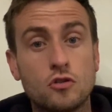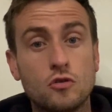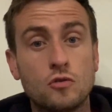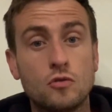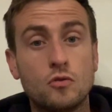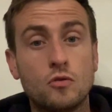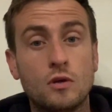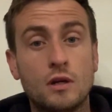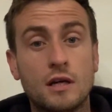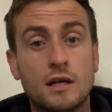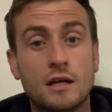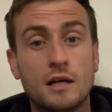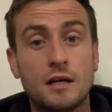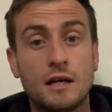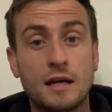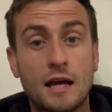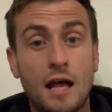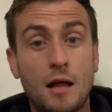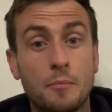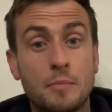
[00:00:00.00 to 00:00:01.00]
to
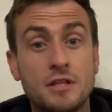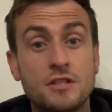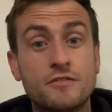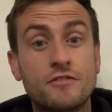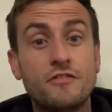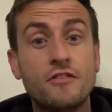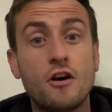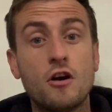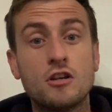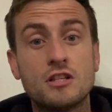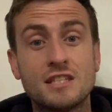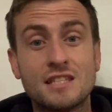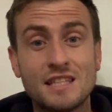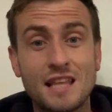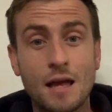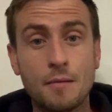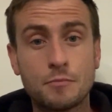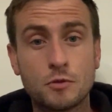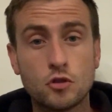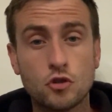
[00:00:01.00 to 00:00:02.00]
help his first
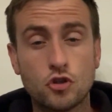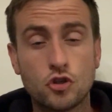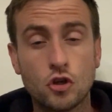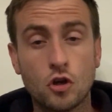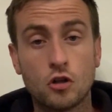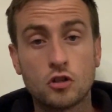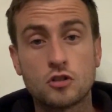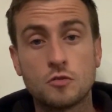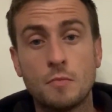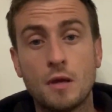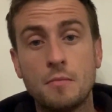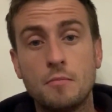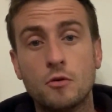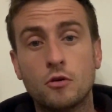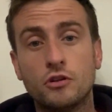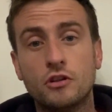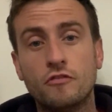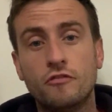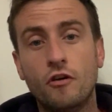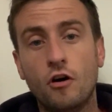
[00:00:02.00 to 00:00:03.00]
step to shots, maybe
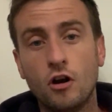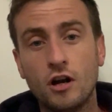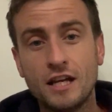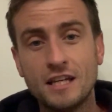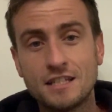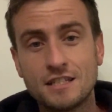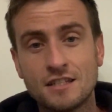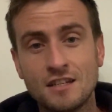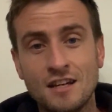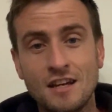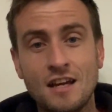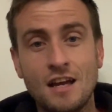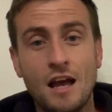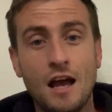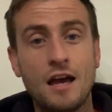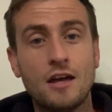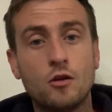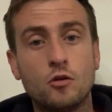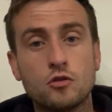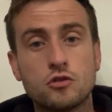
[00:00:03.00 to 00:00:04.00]
on the volleys
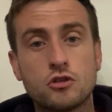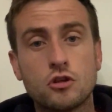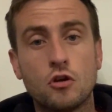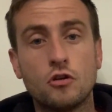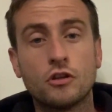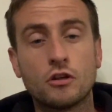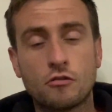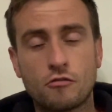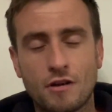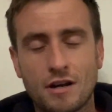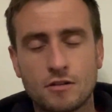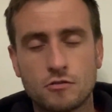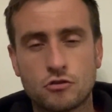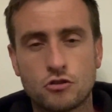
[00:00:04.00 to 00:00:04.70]
and also on the ground